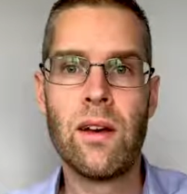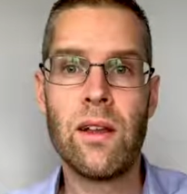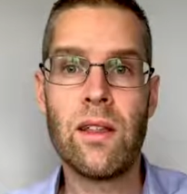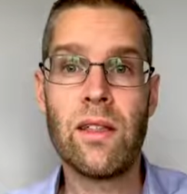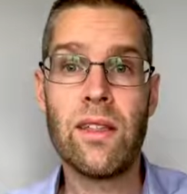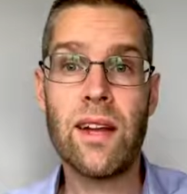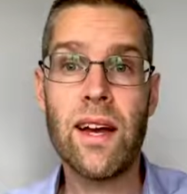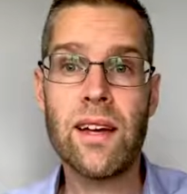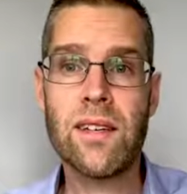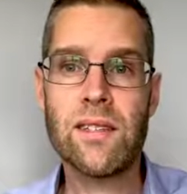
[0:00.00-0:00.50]
The
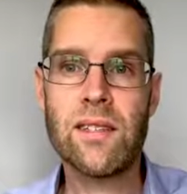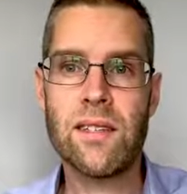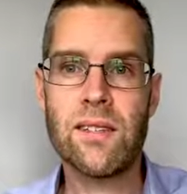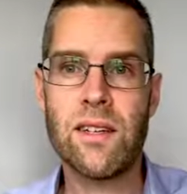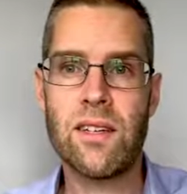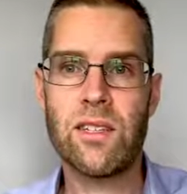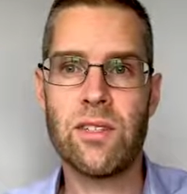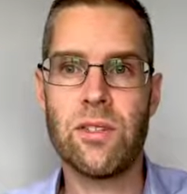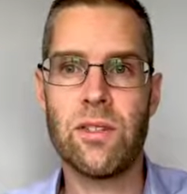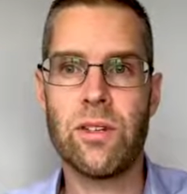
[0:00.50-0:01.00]
next
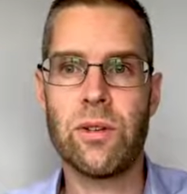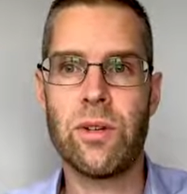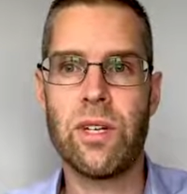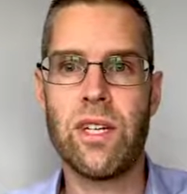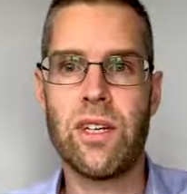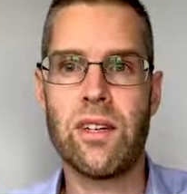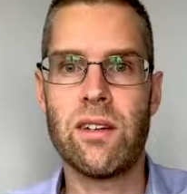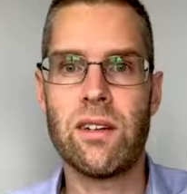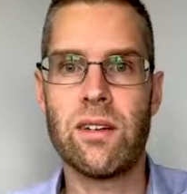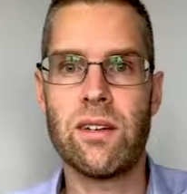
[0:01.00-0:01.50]
essential
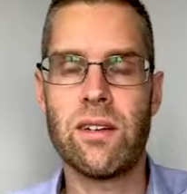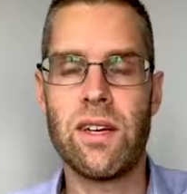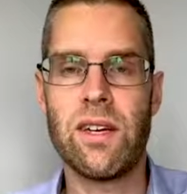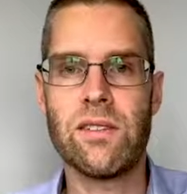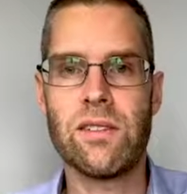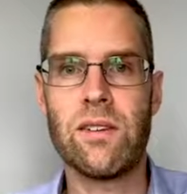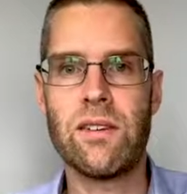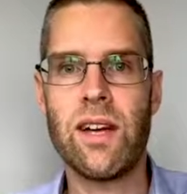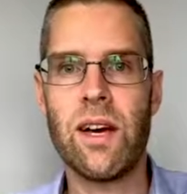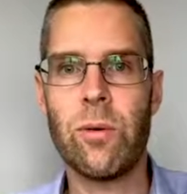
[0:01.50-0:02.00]
ingredient is
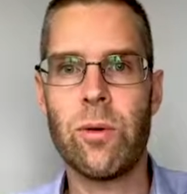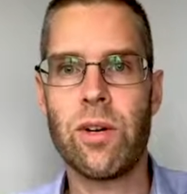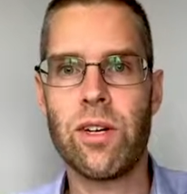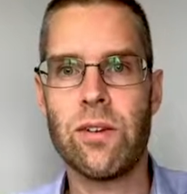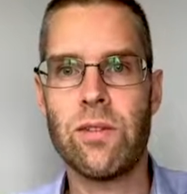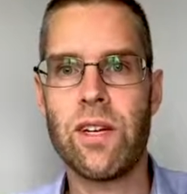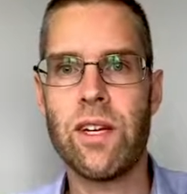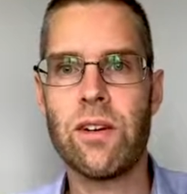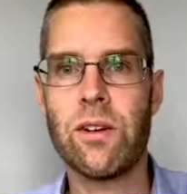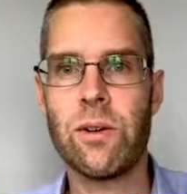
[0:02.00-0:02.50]
our network of
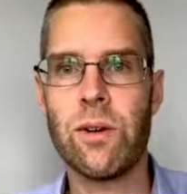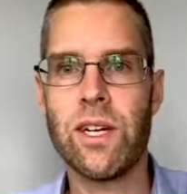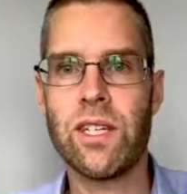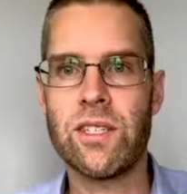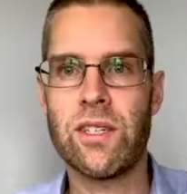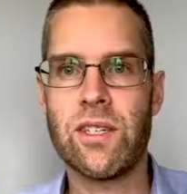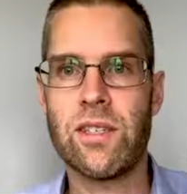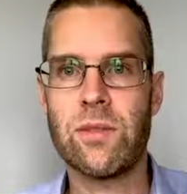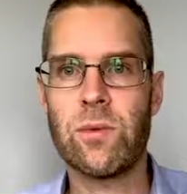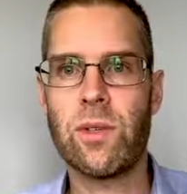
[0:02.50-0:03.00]

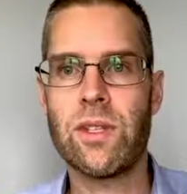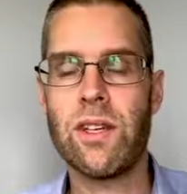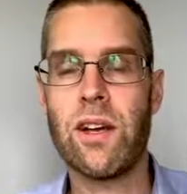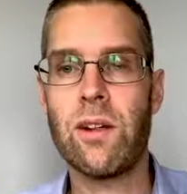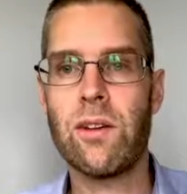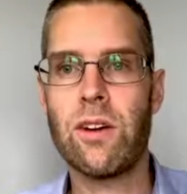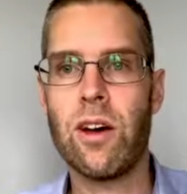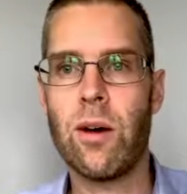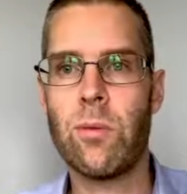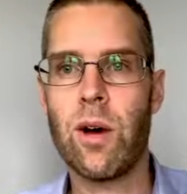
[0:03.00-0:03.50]
integrations with
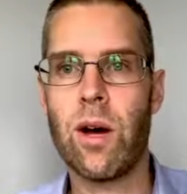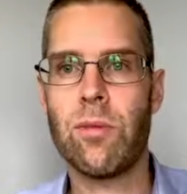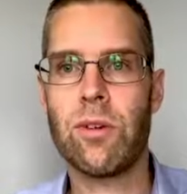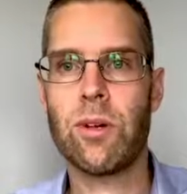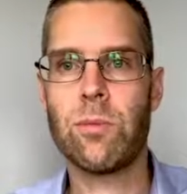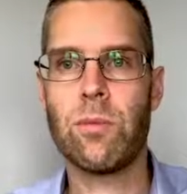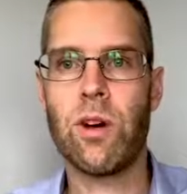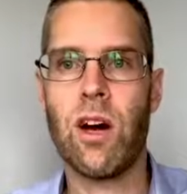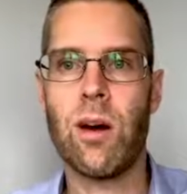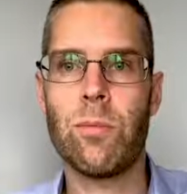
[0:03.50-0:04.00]
telecom
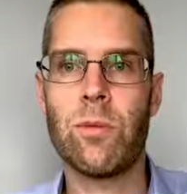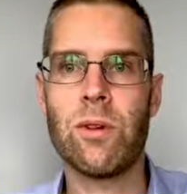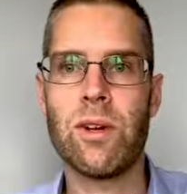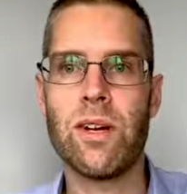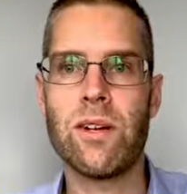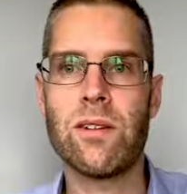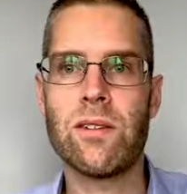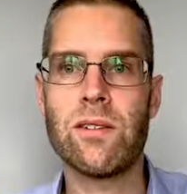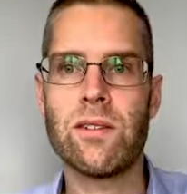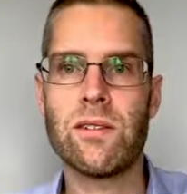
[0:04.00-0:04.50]

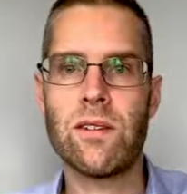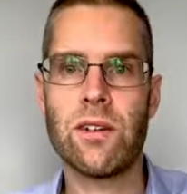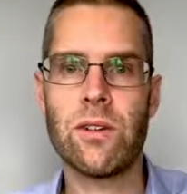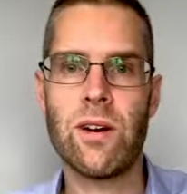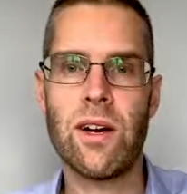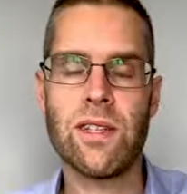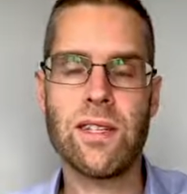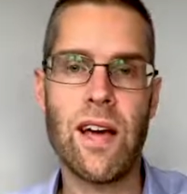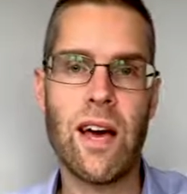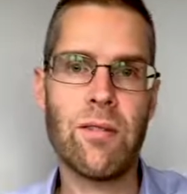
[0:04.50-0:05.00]
operators
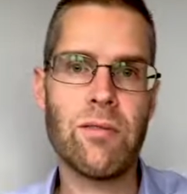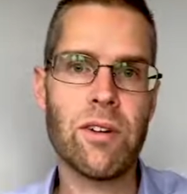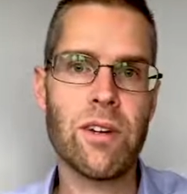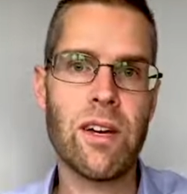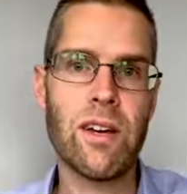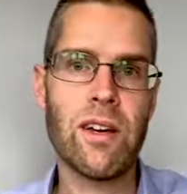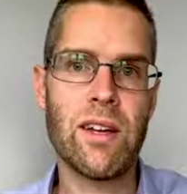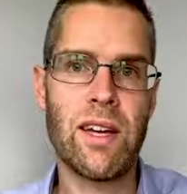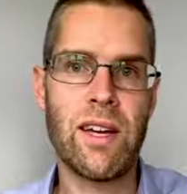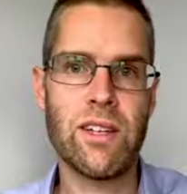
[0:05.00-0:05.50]
across
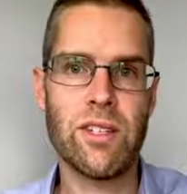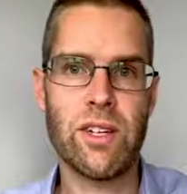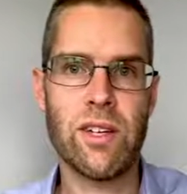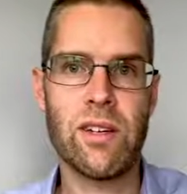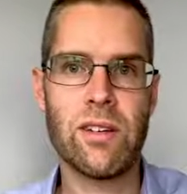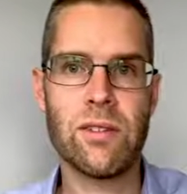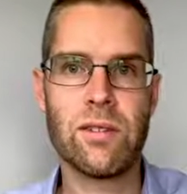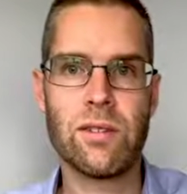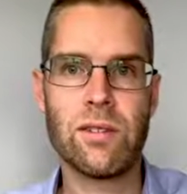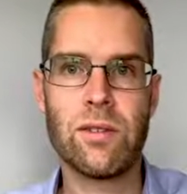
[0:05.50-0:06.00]
Africa and
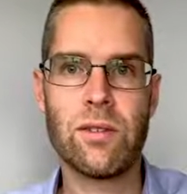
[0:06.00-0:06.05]
Asia.